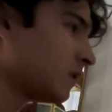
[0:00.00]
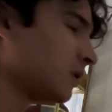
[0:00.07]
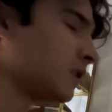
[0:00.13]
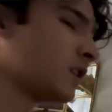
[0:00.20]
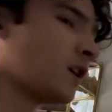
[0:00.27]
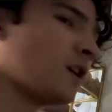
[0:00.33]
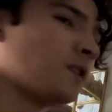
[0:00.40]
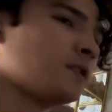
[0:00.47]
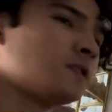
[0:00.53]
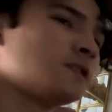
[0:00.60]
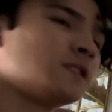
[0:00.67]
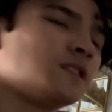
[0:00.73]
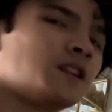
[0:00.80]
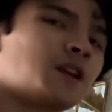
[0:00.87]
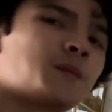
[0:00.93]
the colors
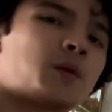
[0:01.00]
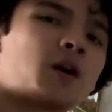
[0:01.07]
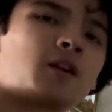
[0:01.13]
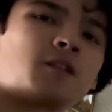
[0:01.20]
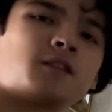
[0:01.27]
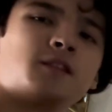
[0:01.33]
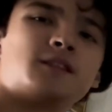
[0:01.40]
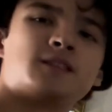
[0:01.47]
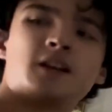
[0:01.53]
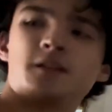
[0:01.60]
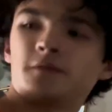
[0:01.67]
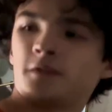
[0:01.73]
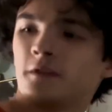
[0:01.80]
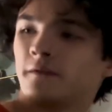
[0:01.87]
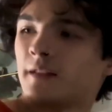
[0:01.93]
and like part of the design
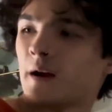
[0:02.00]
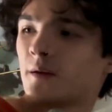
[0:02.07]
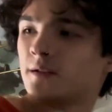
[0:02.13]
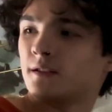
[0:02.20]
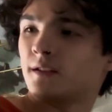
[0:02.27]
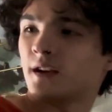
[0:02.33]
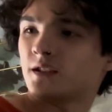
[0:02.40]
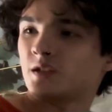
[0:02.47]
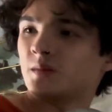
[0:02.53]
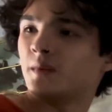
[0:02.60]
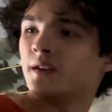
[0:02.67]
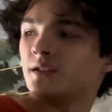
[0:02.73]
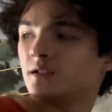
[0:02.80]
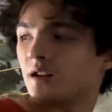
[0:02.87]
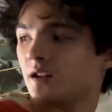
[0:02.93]
for the flowers is actually
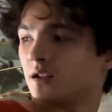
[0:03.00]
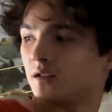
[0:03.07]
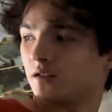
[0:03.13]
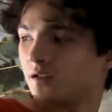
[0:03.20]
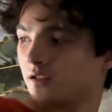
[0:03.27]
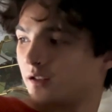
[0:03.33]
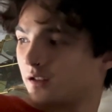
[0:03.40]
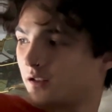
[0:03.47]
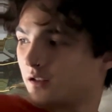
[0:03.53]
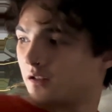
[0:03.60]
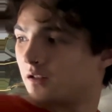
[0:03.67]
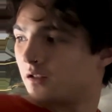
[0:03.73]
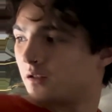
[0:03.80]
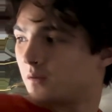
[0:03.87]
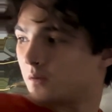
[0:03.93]
based on
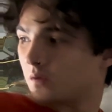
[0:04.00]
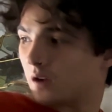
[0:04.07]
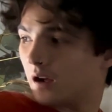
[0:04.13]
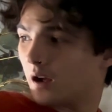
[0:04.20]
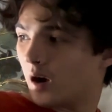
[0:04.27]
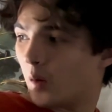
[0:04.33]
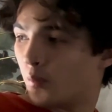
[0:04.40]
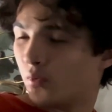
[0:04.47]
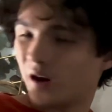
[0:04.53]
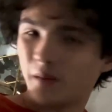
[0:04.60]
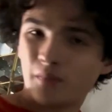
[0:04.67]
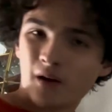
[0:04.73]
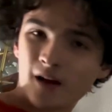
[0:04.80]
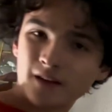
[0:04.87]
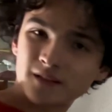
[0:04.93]
a bread
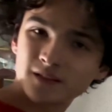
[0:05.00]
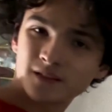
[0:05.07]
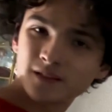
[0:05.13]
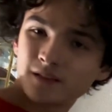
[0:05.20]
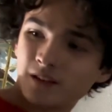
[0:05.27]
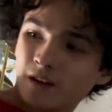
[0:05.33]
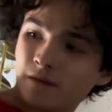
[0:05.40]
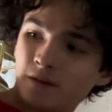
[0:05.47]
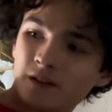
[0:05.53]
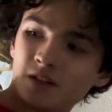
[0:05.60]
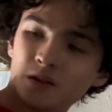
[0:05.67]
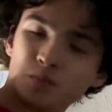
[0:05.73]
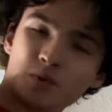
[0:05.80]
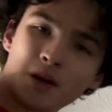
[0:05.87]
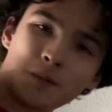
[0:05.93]
box, a
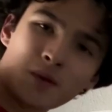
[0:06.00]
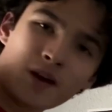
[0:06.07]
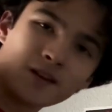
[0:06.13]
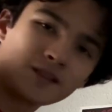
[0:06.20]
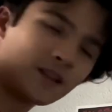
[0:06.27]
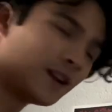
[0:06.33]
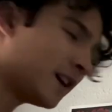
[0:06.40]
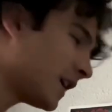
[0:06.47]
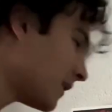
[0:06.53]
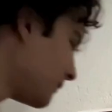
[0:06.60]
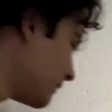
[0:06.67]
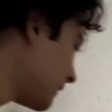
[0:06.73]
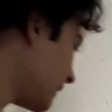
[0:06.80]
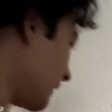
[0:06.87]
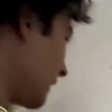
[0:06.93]
vintage bread box that I have,
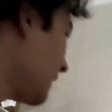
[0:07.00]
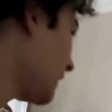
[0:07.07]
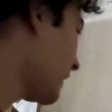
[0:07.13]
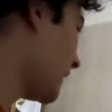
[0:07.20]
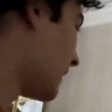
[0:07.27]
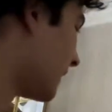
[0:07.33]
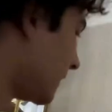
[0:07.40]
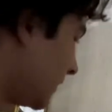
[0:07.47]
and I